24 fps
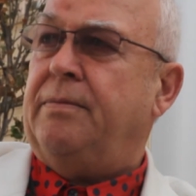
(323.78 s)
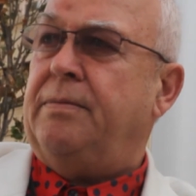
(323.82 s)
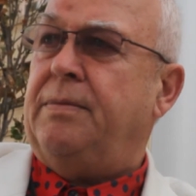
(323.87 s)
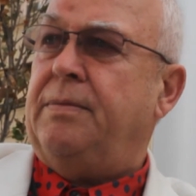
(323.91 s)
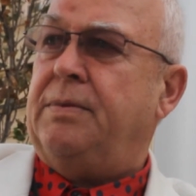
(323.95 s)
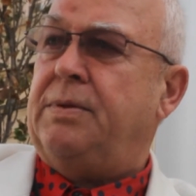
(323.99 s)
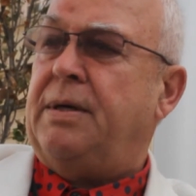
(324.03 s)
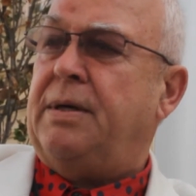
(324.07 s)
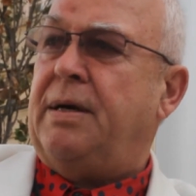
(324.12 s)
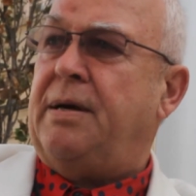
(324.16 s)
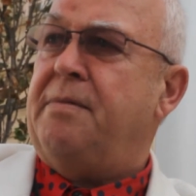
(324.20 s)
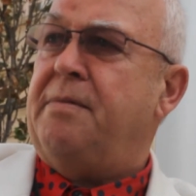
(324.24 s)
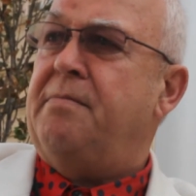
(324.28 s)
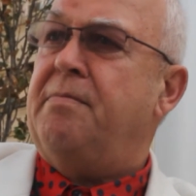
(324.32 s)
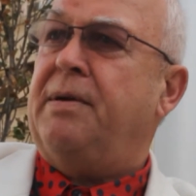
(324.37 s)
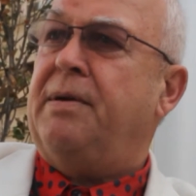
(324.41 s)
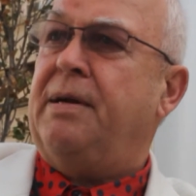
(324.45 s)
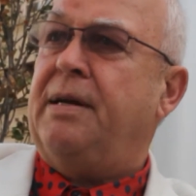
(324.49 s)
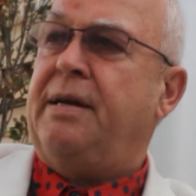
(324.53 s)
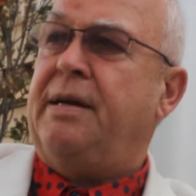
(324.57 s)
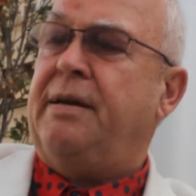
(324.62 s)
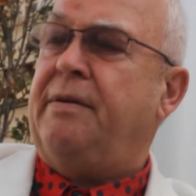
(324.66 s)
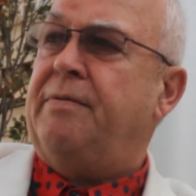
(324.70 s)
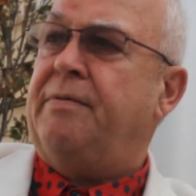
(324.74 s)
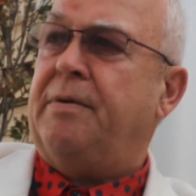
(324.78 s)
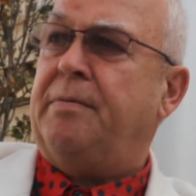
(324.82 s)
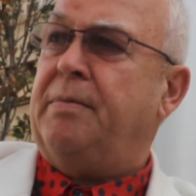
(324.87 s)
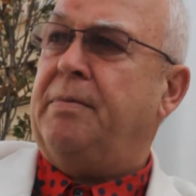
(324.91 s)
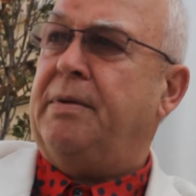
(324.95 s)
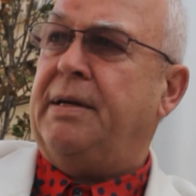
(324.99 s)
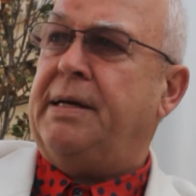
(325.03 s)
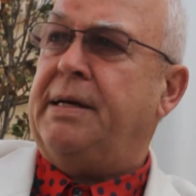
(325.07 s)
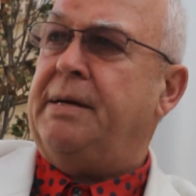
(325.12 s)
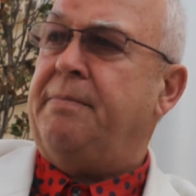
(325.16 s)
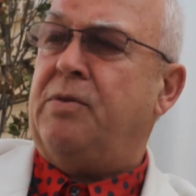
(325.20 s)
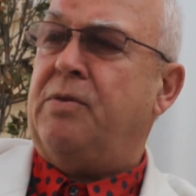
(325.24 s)
It's
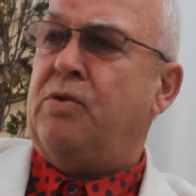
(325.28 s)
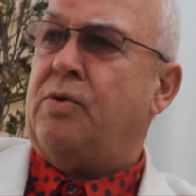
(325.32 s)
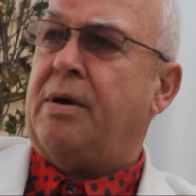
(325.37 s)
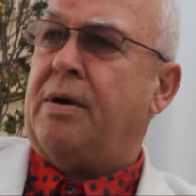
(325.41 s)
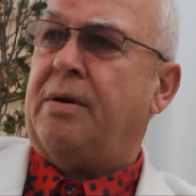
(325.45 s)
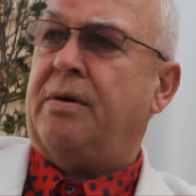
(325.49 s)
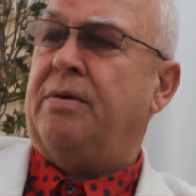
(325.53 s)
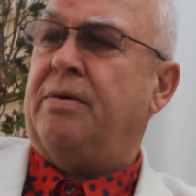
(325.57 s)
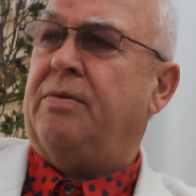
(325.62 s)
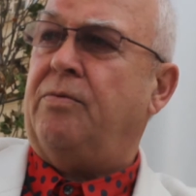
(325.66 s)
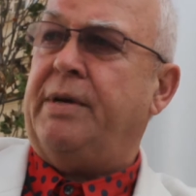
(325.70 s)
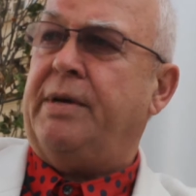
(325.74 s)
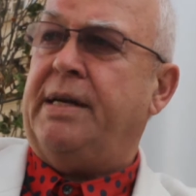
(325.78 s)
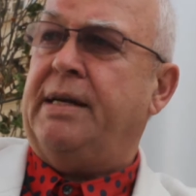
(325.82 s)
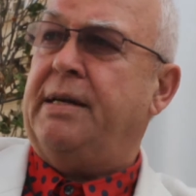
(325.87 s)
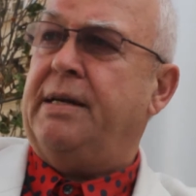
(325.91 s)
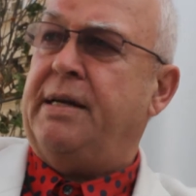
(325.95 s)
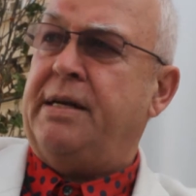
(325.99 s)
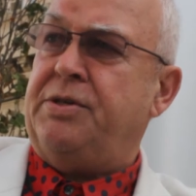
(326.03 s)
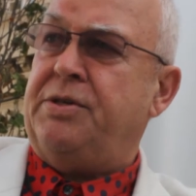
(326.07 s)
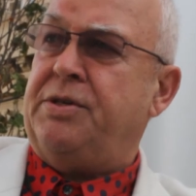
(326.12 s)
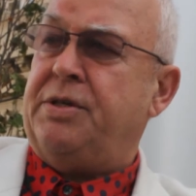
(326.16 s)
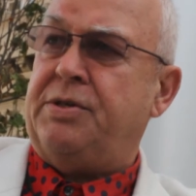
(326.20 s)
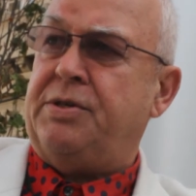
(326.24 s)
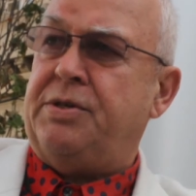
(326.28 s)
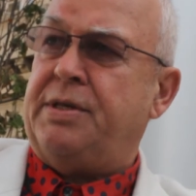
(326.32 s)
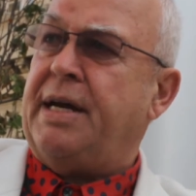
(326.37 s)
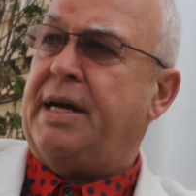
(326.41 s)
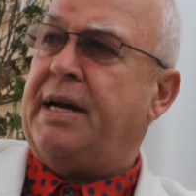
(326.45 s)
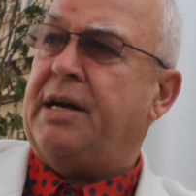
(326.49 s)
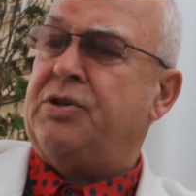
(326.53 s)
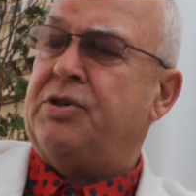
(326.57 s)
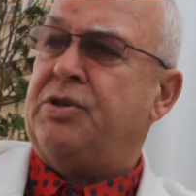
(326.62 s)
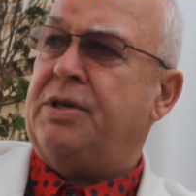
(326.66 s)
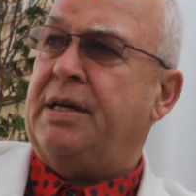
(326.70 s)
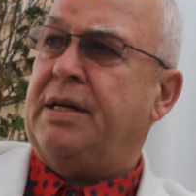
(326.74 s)
unbelievably more religious,
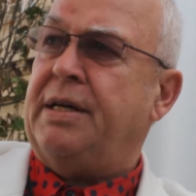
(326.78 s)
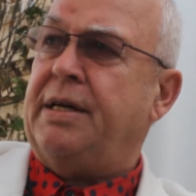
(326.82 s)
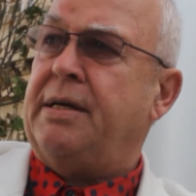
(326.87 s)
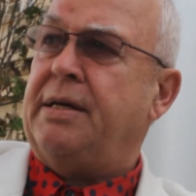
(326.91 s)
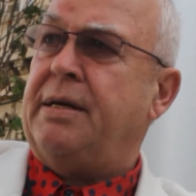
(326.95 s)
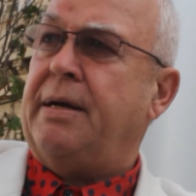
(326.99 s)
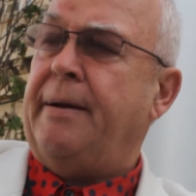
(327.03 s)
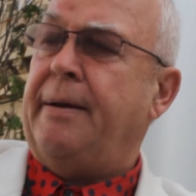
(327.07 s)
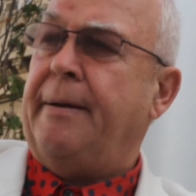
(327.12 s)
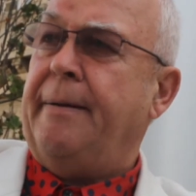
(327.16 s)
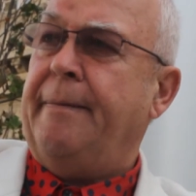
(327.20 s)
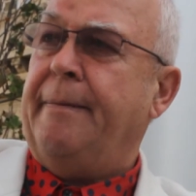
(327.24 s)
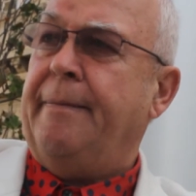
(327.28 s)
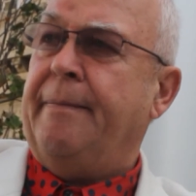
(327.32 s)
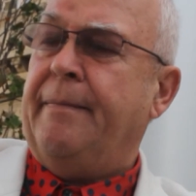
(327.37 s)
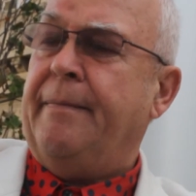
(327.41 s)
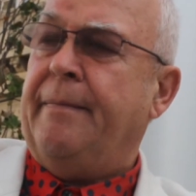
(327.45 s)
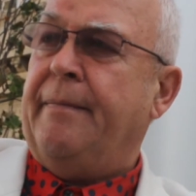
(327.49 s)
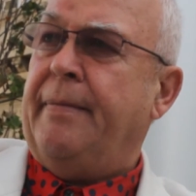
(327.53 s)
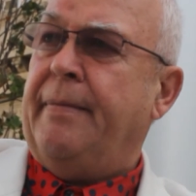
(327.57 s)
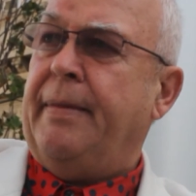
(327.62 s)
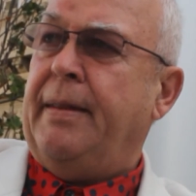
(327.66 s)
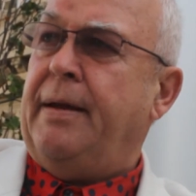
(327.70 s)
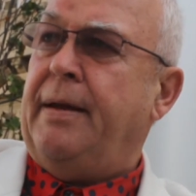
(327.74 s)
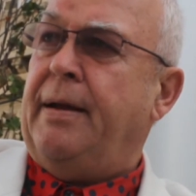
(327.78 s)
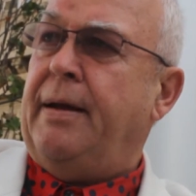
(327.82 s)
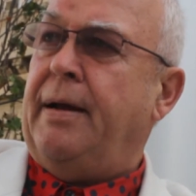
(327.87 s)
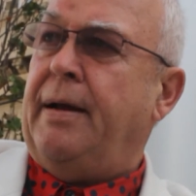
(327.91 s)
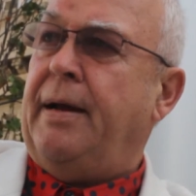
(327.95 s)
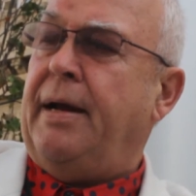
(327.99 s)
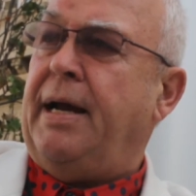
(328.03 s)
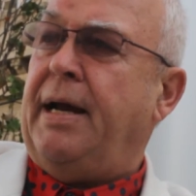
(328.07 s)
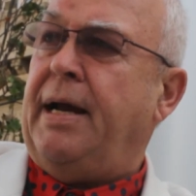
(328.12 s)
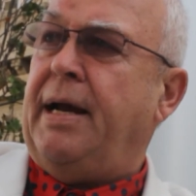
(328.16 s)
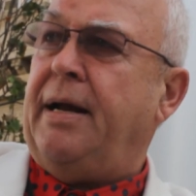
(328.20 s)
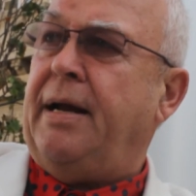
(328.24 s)
actually,
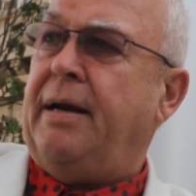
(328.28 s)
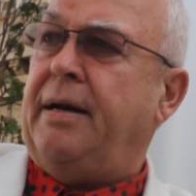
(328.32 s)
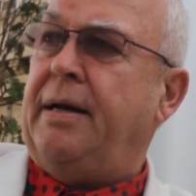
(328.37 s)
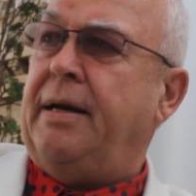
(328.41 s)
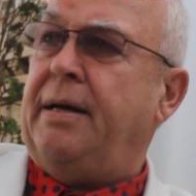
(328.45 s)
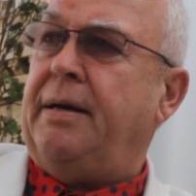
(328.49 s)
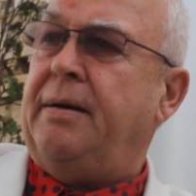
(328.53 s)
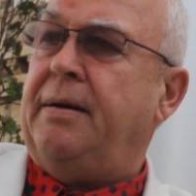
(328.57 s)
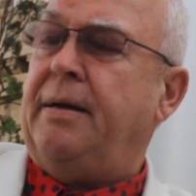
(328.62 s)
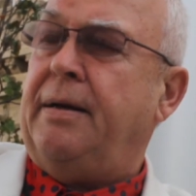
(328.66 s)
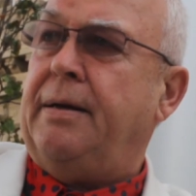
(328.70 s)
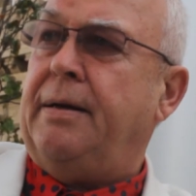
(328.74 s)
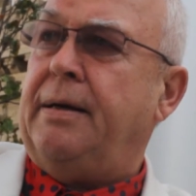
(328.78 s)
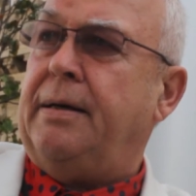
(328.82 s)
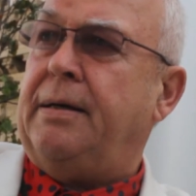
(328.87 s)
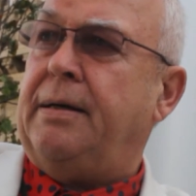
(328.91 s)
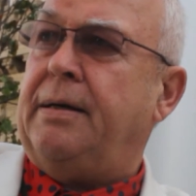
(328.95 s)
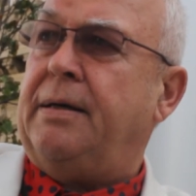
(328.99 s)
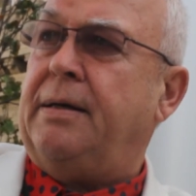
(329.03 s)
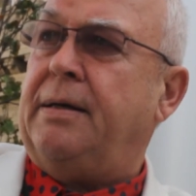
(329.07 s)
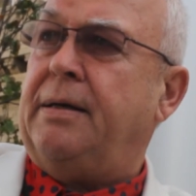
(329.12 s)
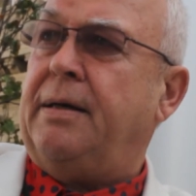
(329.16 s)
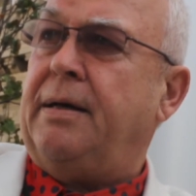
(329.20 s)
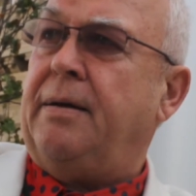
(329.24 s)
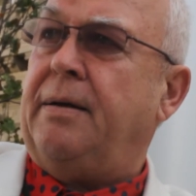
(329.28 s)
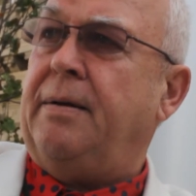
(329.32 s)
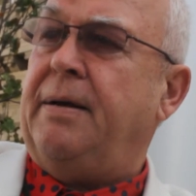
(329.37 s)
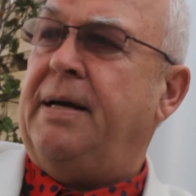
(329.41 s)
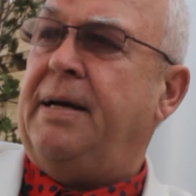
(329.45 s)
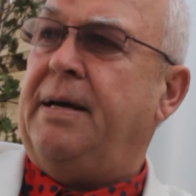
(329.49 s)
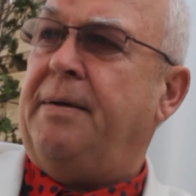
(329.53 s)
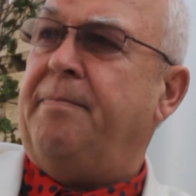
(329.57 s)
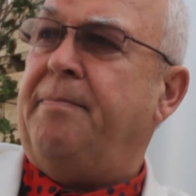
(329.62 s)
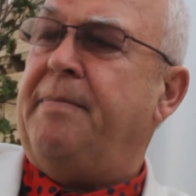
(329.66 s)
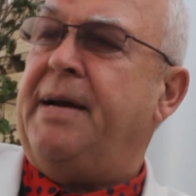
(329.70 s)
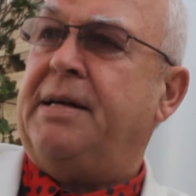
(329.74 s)
and
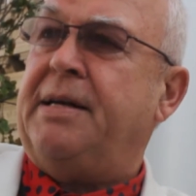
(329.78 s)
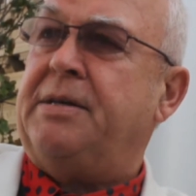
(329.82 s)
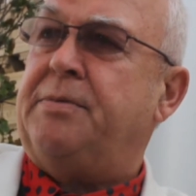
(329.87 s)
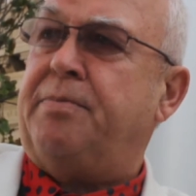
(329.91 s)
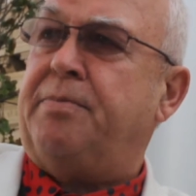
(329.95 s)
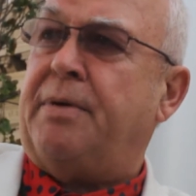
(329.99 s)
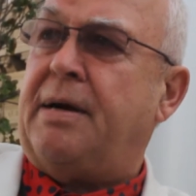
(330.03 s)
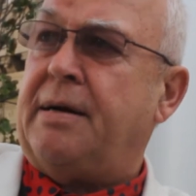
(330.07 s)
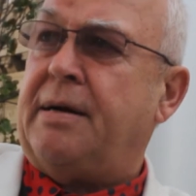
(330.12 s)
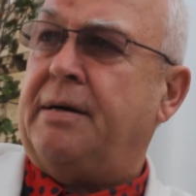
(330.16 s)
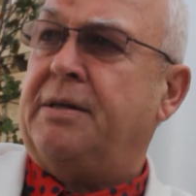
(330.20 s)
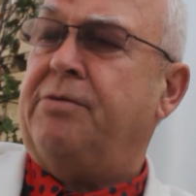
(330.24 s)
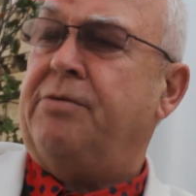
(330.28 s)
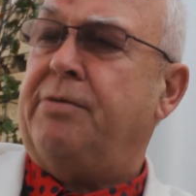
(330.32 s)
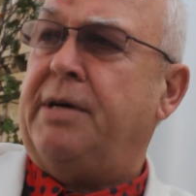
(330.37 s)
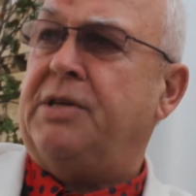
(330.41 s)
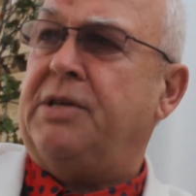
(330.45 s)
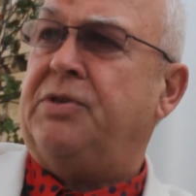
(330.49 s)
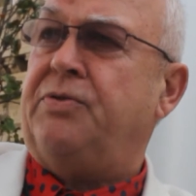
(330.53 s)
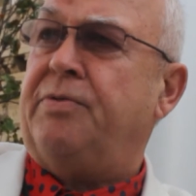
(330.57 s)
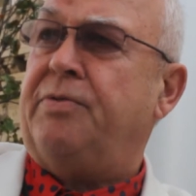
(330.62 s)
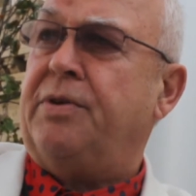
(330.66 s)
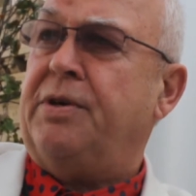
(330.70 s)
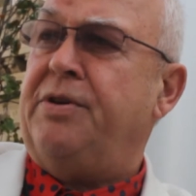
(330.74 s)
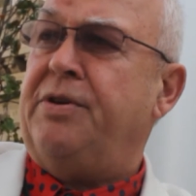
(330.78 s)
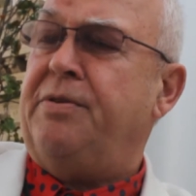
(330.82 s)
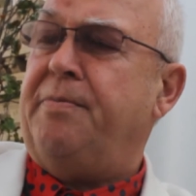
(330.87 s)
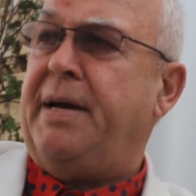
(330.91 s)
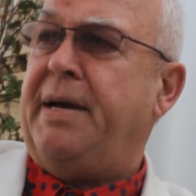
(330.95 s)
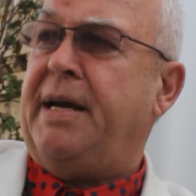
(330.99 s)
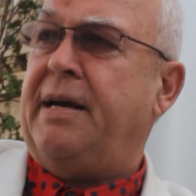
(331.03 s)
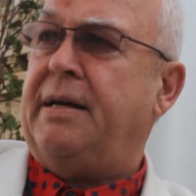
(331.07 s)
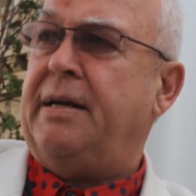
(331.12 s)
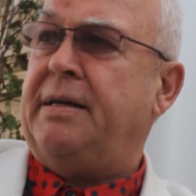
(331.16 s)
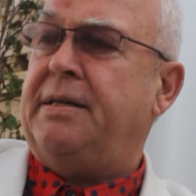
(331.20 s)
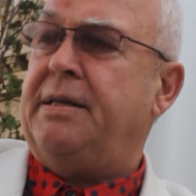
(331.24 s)
it makes progress for
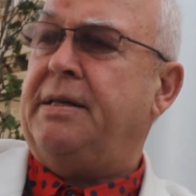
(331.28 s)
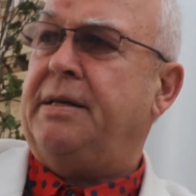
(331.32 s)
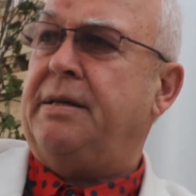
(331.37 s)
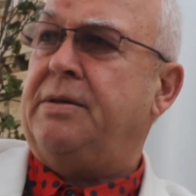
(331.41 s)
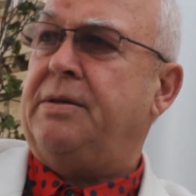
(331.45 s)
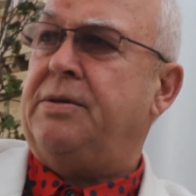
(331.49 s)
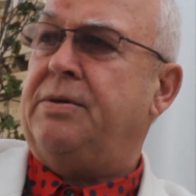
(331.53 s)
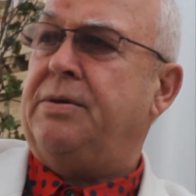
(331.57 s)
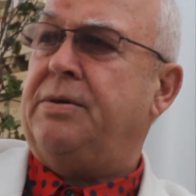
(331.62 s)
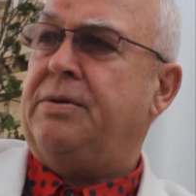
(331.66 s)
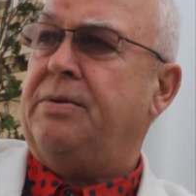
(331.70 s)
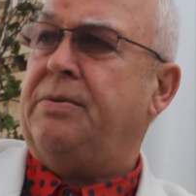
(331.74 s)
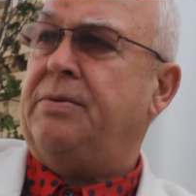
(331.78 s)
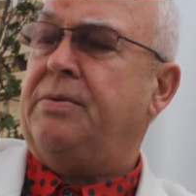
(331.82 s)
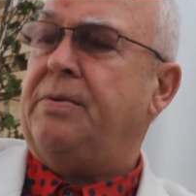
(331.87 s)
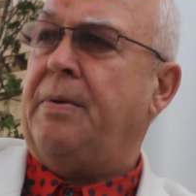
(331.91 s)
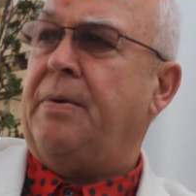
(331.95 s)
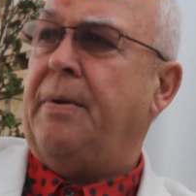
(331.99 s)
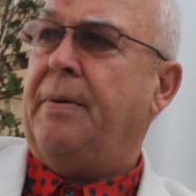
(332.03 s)
humanity to